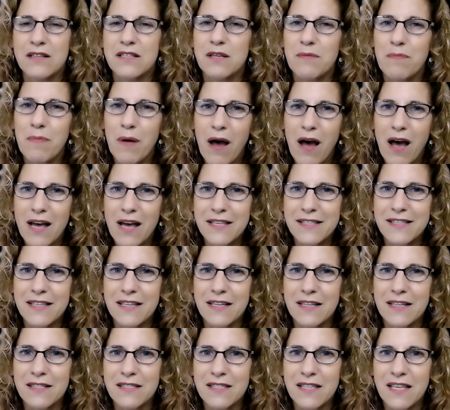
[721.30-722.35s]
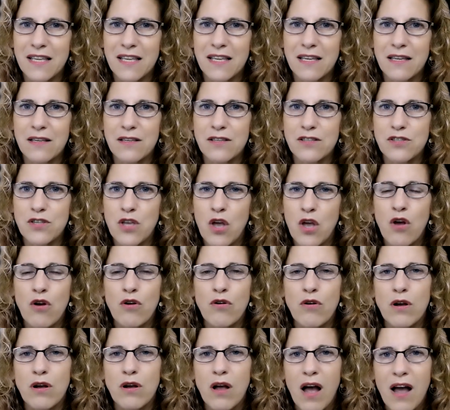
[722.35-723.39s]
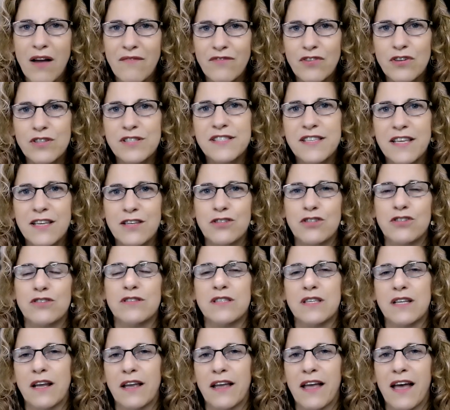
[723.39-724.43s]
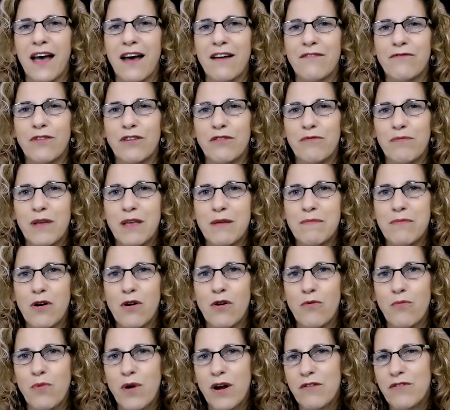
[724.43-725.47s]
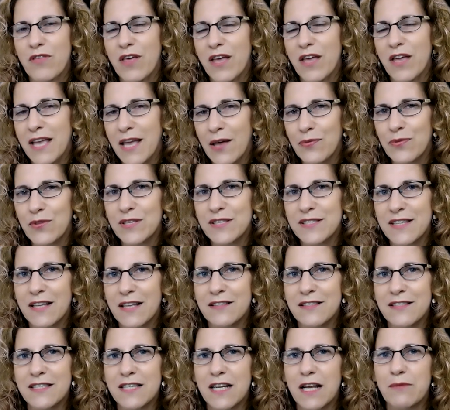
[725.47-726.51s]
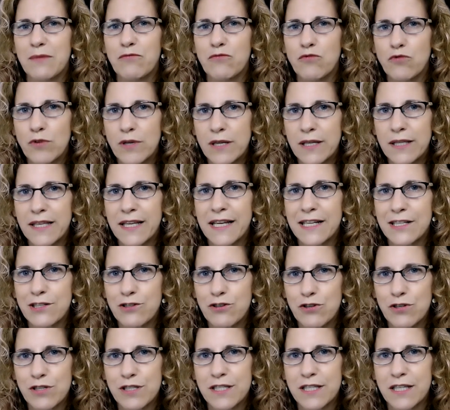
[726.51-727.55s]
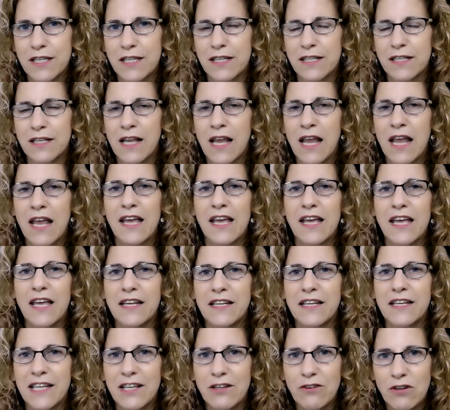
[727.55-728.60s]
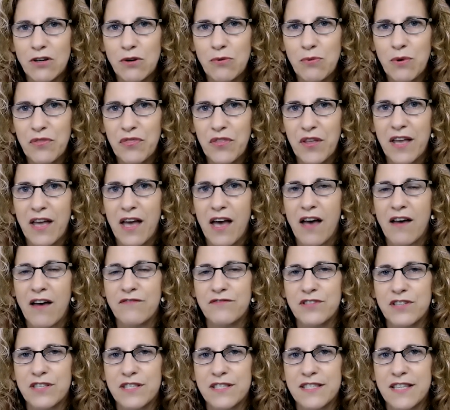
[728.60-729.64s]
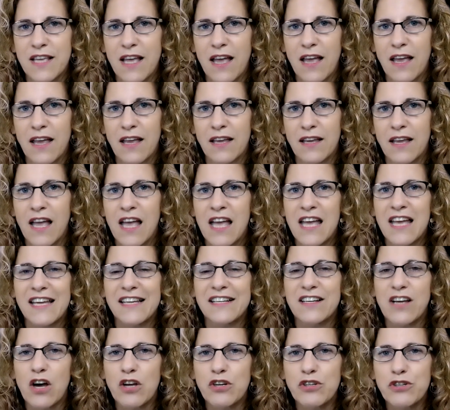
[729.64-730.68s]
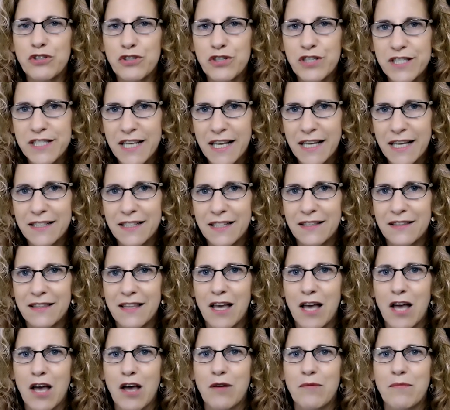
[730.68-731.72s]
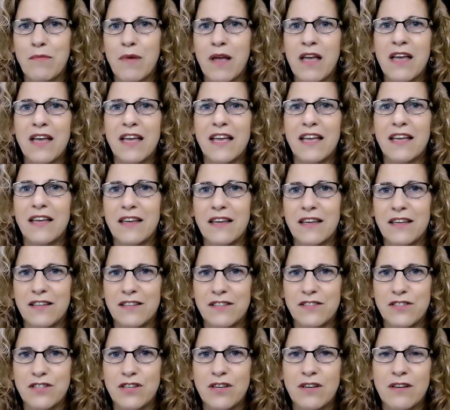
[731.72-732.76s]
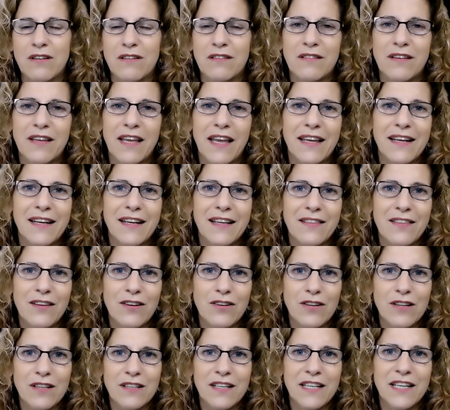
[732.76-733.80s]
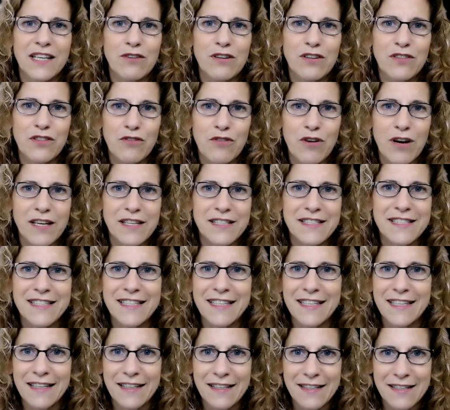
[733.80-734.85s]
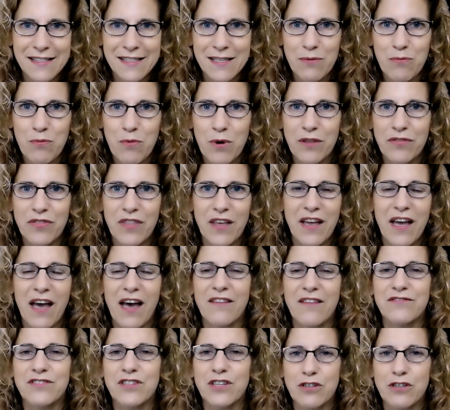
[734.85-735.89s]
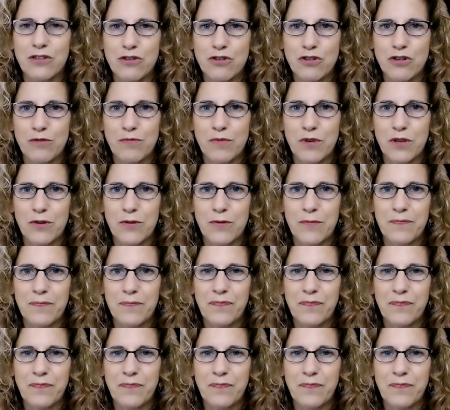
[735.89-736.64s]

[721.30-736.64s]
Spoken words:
Deposits is conversations that I have with people where they get the sense that I'm really interested in hearing what they have to say, in understanding them, and hearing their ideas and what they have to contribute.